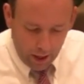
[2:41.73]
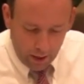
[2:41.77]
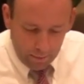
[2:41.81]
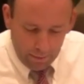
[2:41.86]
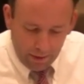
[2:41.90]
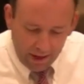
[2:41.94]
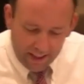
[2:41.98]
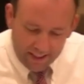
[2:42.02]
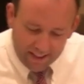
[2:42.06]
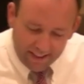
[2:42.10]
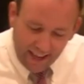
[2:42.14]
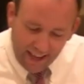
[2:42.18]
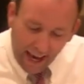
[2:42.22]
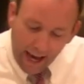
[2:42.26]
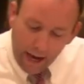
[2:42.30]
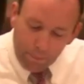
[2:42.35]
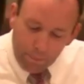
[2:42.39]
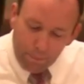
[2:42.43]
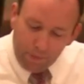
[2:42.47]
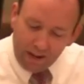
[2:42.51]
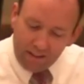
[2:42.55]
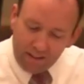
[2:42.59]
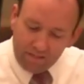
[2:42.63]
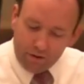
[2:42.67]
But
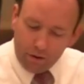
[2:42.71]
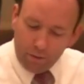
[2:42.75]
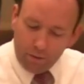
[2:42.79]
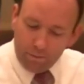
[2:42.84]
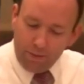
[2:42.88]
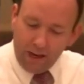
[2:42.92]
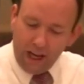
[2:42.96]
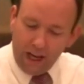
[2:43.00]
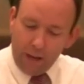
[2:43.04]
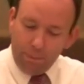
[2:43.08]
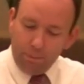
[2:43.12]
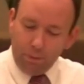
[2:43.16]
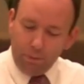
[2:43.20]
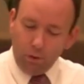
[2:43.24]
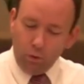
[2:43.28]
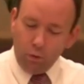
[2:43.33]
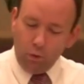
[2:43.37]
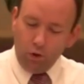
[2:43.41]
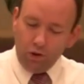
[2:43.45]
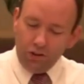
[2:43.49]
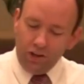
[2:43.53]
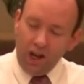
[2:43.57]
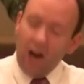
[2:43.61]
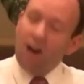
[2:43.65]
escaping from people
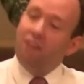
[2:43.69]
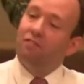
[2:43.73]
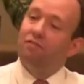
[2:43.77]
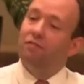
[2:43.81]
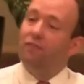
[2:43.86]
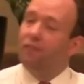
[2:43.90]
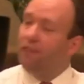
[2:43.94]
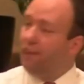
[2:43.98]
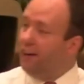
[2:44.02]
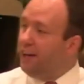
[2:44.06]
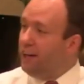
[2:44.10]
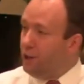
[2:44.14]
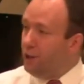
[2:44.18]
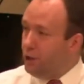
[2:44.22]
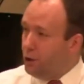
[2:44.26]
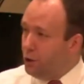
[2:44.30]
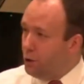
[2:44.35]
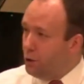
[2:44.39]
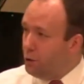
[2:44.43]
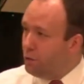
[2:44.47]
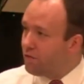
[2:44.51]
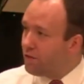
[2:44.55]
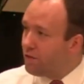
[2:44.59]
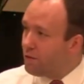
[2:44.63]
will not free
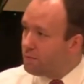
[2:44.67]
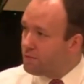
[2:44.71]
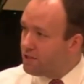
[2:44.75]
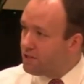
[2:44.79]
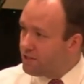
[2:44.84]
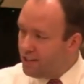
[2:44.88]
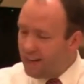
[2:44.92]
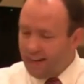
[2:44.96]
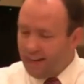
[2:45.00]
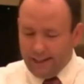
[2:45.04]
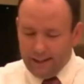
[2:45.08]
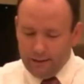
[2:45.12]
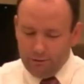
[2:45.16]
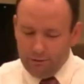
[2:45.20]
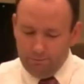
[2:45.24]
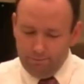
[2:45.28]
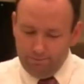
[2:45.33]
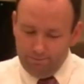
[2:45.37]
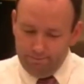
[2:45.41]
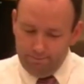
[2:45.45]
you from sin,